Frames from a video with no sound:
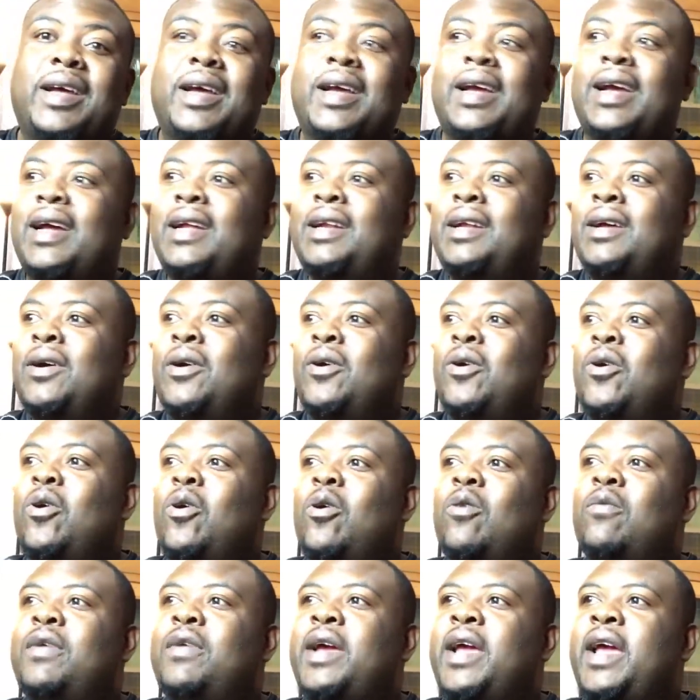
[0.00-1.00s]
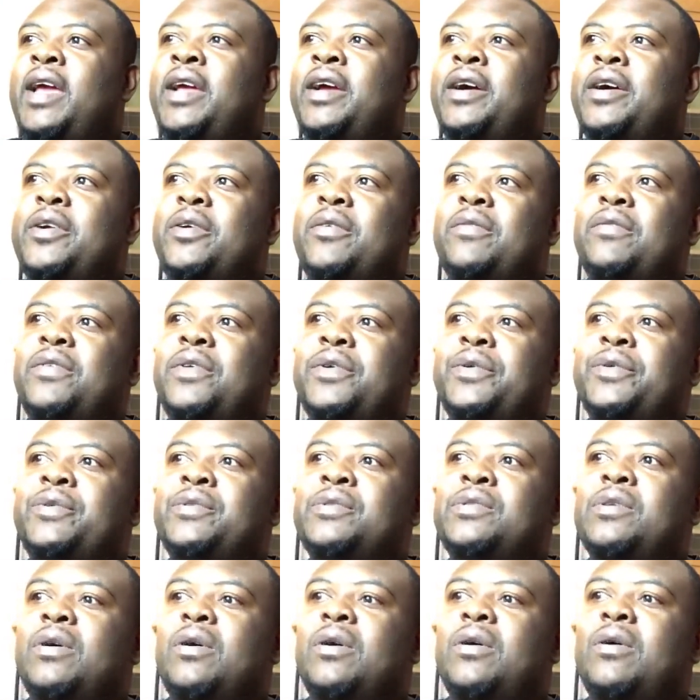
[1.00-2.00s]
I got over 800
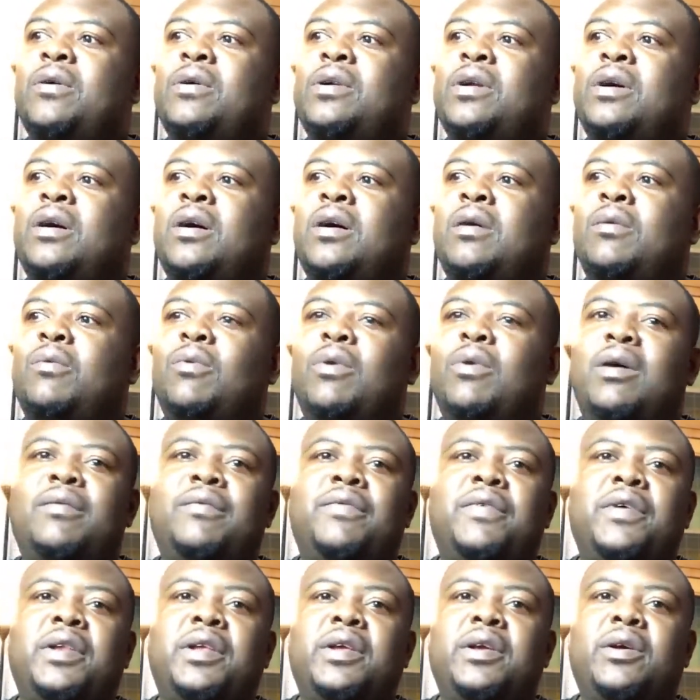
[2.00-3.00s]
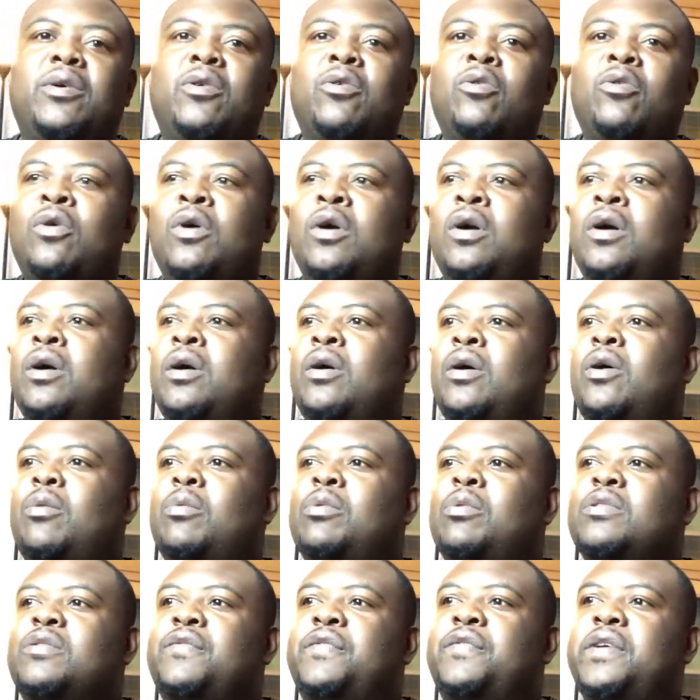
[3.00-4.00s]
views on one video,
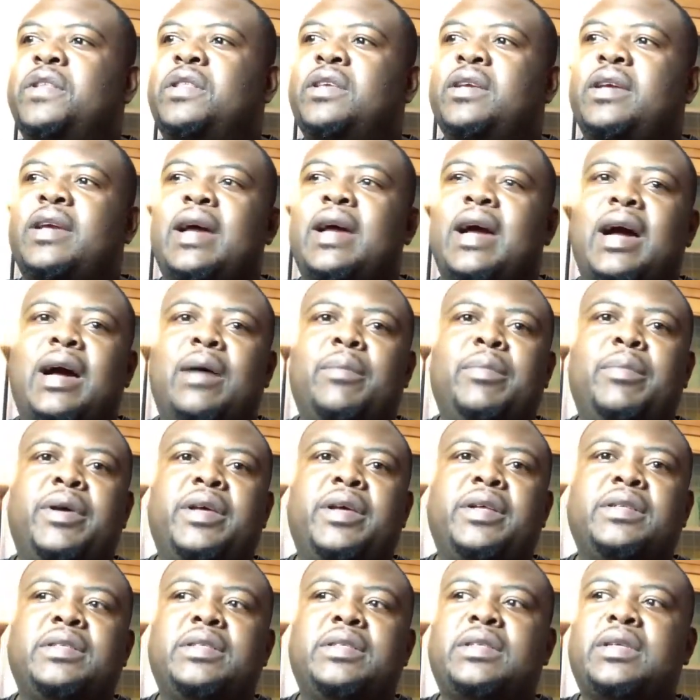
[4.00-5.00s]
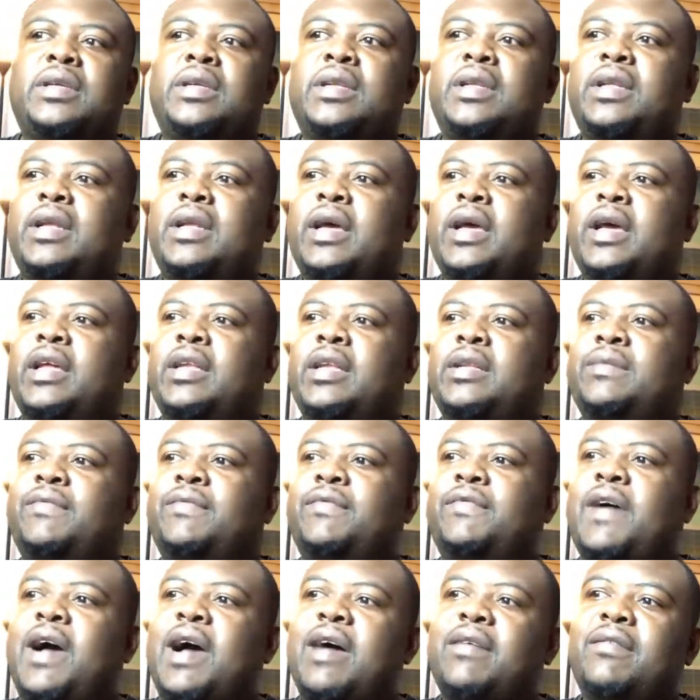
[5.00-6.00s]
almost 50 comments, and then I had
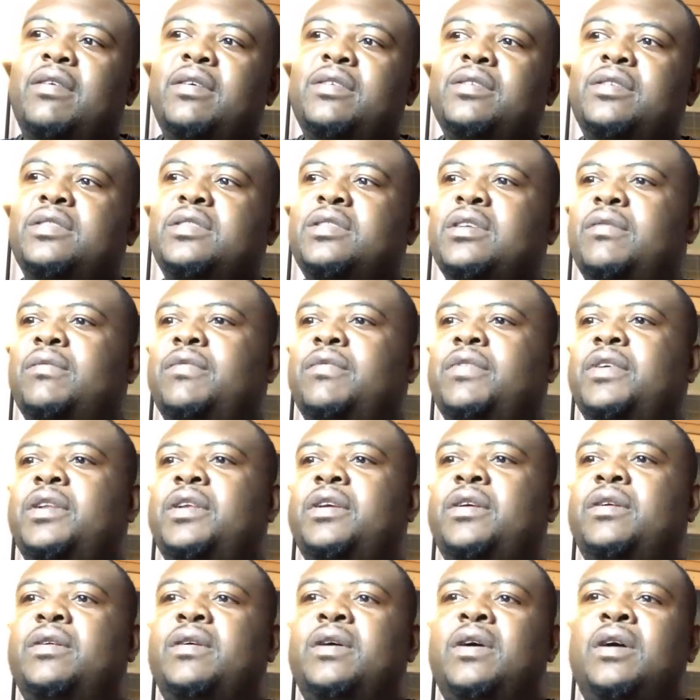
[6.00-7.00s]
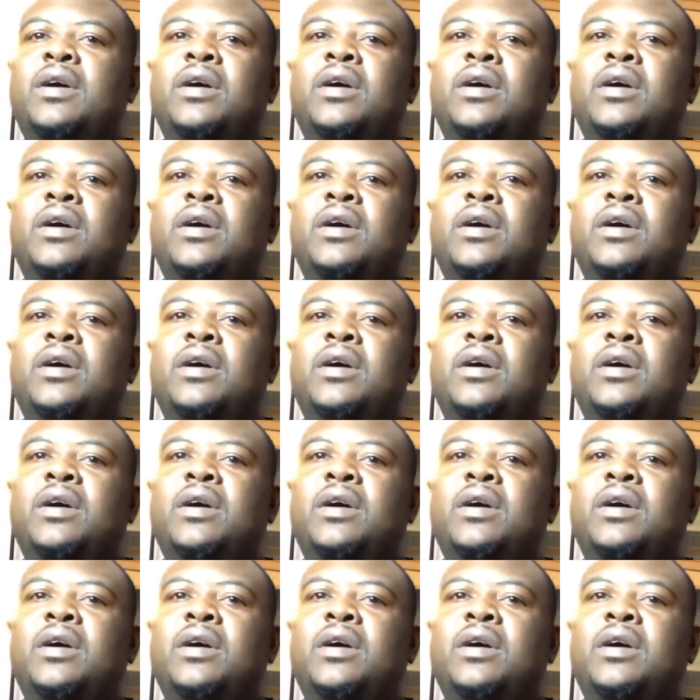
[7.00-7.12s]
500 some video.